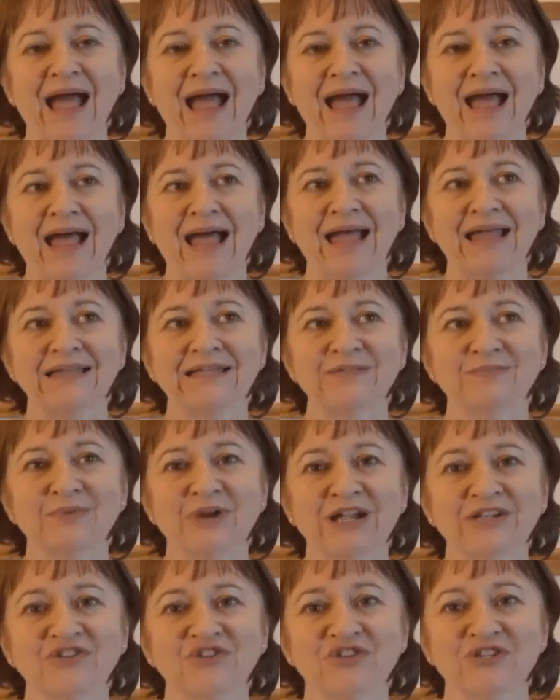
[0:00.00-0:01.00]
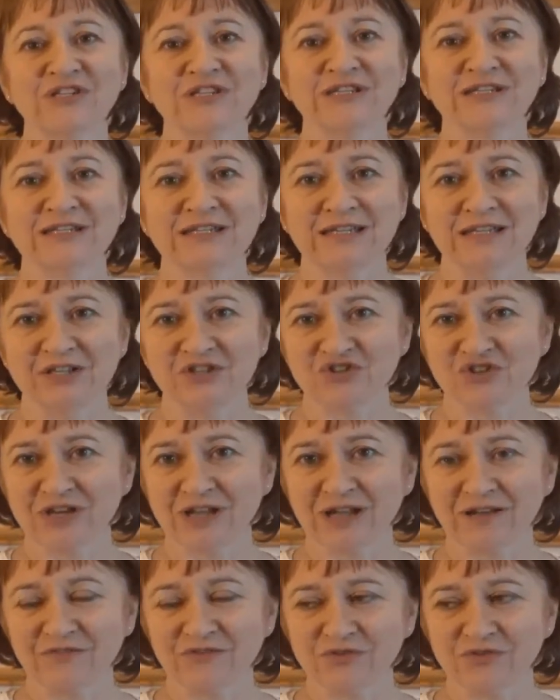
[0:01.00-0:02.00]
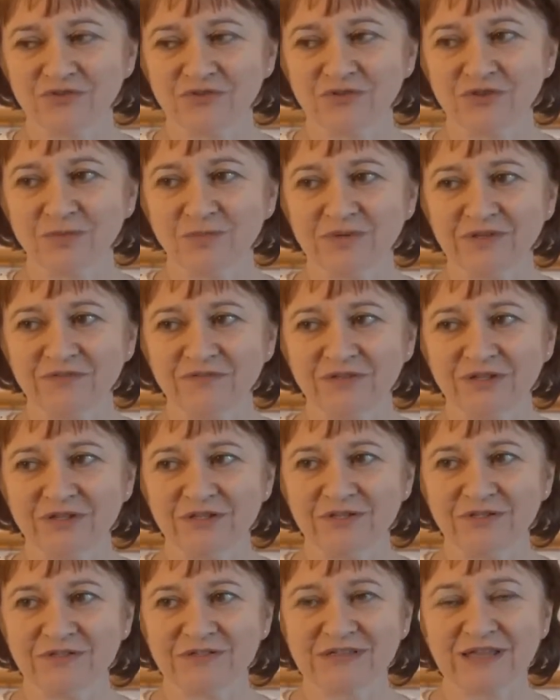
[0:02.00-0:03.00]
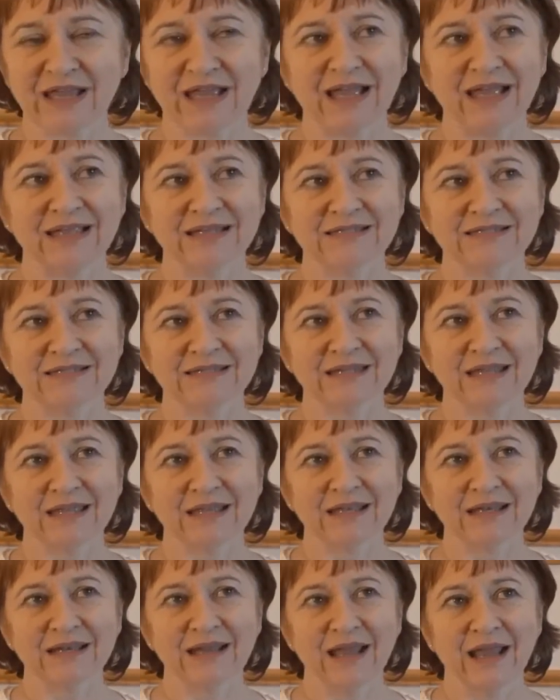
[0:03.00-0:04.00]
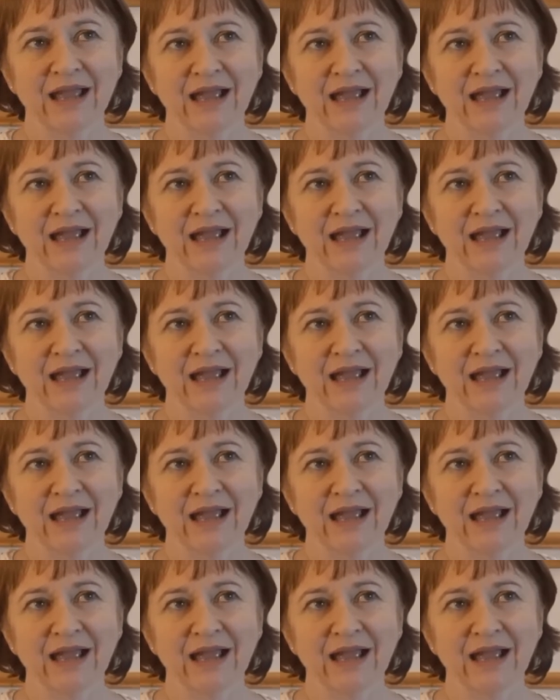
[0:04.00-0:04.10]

and branched into teaching after a couple of years, and then